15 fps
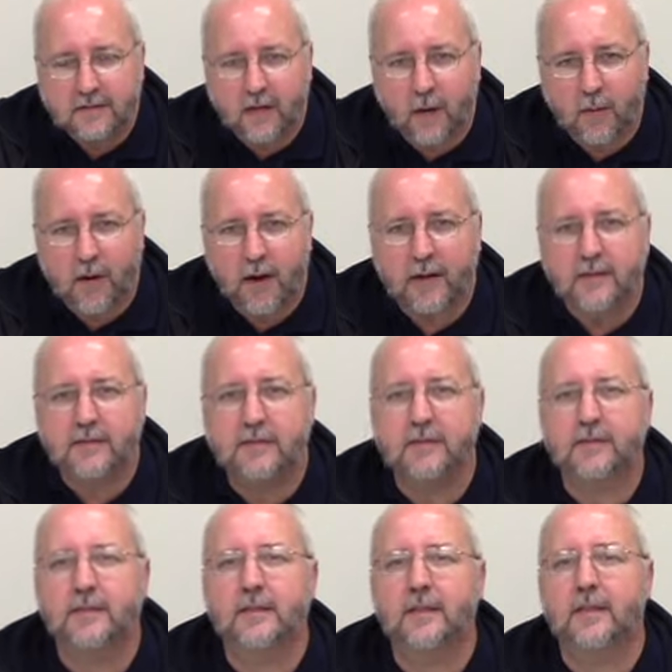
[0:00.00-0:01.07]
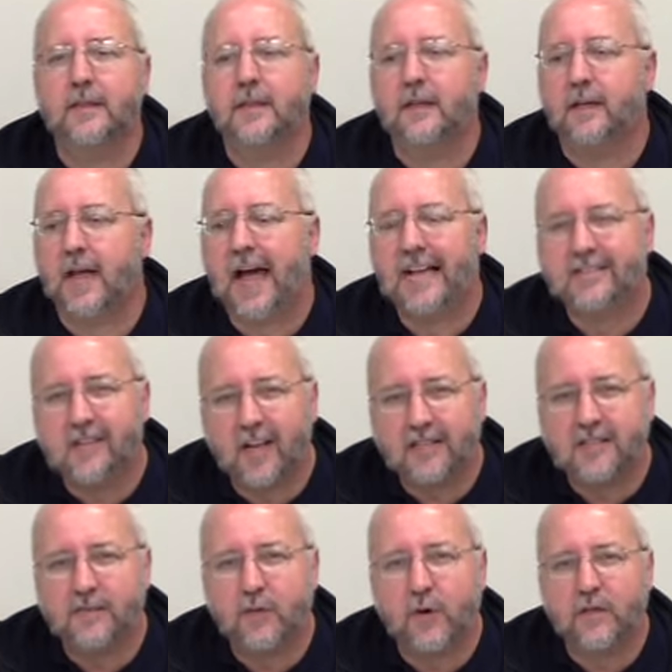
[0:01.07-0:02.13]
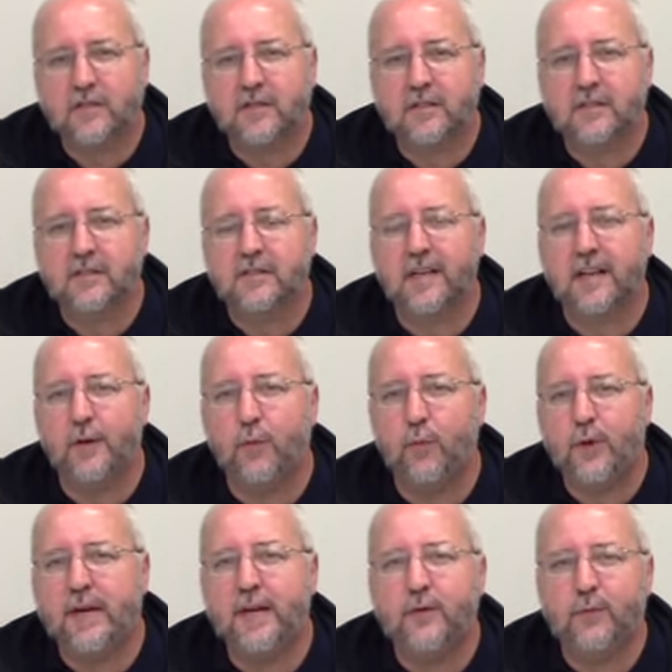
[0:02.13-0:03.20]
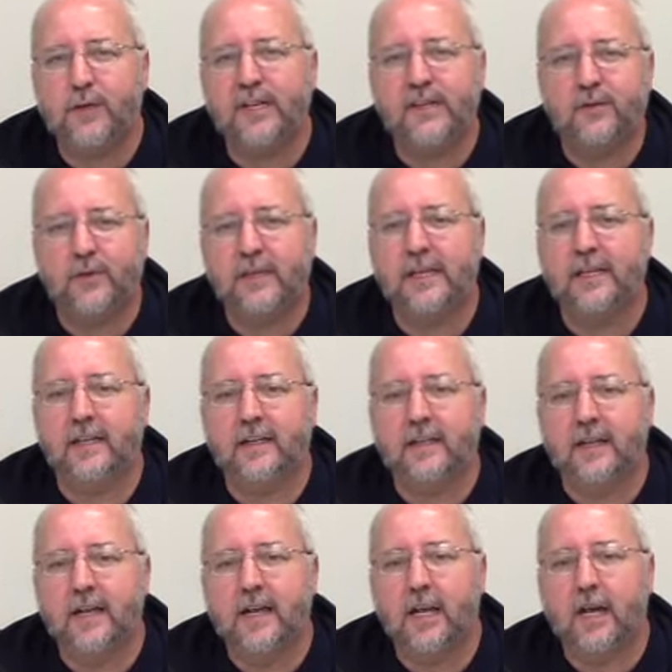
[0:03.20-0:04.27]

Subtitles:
All right? Ask lots of questions and read.